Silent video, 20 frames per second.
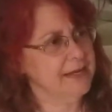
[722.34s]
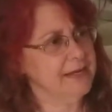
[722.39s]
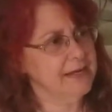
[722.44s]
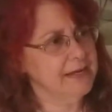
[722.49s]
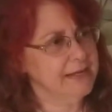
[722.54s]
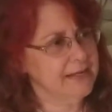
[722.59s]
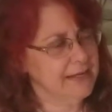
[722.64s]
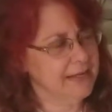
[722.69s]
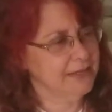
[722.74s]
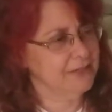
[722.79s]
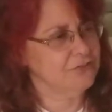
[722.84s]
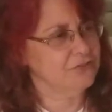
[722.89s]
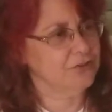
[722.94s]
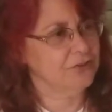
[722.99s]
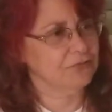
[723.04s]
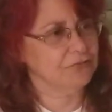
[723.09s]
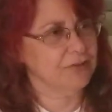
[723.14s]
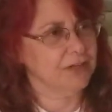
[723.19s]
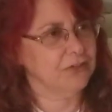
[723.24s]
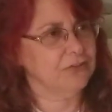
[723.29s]
and again,
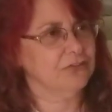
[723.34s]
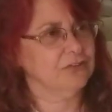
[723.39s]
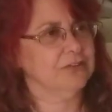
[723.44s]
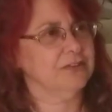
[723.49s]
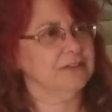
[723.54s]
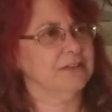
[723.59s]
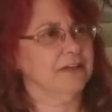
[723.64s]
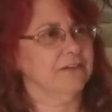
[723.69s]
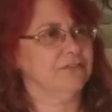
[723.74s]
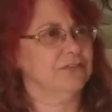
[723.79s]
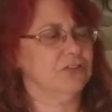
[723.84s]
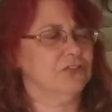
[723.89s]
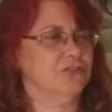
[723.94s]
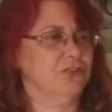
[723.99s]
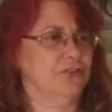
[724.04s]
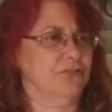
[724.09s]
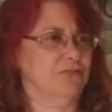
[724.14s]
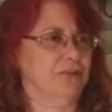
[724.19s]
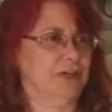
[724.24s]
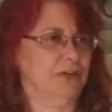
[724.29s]
generations after
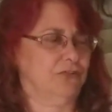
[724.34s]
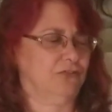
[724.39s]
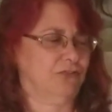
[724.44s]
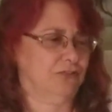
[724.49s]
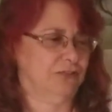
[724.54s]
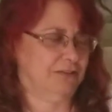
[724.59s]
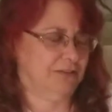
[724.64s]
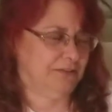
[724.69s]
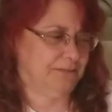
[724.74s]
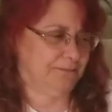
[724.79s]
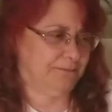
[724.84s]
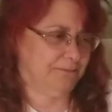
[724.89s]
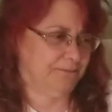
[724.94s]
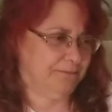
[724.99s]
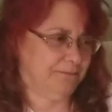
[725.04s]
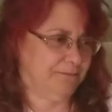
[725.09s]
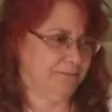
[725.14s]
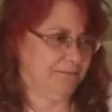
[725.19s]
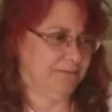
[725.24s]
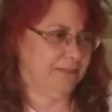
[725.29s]
generations.
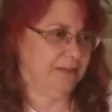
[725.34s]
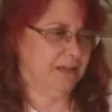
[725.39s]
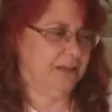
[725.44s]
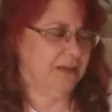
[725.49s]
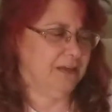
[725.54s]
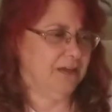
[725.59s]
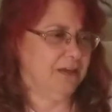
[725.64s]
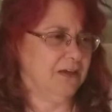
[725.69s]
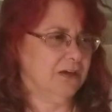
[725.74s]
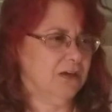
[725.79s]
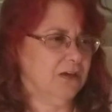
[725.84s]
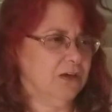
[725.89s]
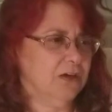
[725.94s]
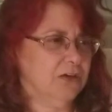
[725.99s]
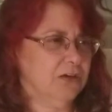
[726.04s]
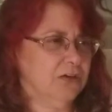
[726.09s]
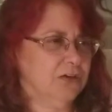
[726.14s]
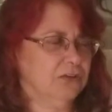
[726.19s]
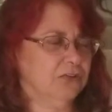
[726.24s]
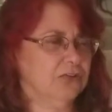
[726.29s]

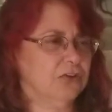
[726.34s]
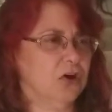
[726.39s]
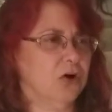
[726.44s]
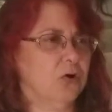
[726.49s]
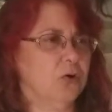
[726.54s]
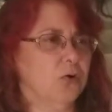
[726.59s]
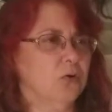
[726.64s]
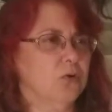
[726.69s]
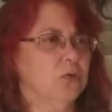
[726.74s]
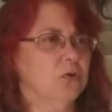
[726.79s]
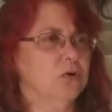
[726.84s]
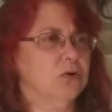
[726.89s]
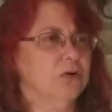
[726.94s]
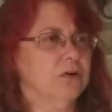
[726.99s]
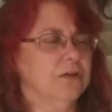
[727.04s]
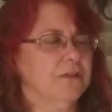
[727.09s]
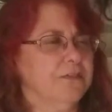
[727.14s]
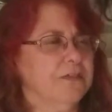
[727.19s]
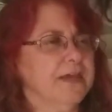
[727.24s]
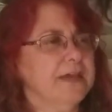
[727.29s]
So
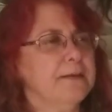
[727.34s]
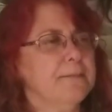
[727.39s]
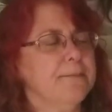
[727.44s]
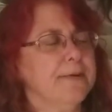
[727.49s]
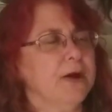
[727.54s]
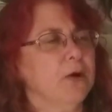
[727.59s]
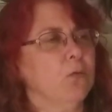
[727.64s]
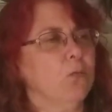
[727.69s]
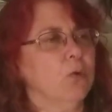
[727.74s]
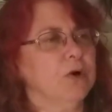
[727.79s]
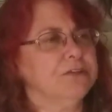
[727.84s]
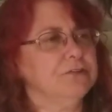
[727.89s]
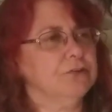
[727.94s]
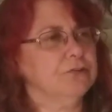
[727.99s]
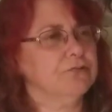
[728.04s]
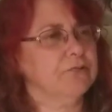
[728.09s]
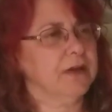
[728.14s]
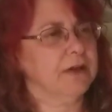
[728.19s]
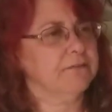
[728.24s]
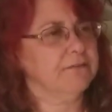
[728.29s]
think about what's a
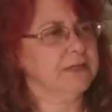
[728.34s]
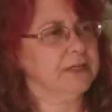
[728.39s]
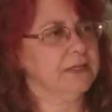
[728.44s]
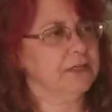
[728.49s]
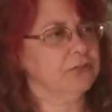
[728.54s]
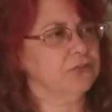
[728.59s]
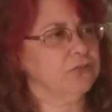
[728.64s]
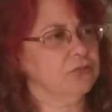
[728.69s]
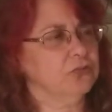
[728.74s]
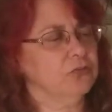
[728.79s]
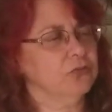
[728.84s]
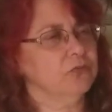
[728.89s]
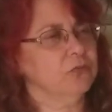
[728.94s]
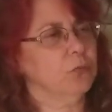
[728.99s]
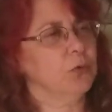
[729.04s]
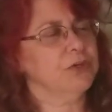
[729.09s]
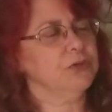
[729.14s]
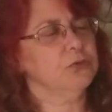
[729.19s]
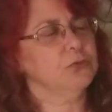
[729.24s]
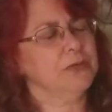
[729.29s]
gravity issue of
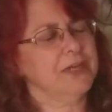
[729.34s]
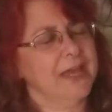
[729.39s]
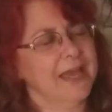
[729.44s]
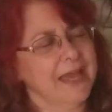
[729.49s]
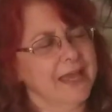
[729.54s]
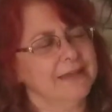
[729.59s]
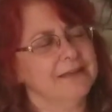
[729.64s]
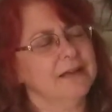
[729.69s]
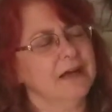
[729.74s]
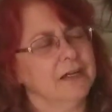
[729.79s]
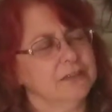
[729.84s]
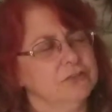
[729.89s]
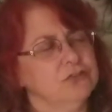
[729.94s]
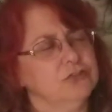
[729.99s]
what you cannot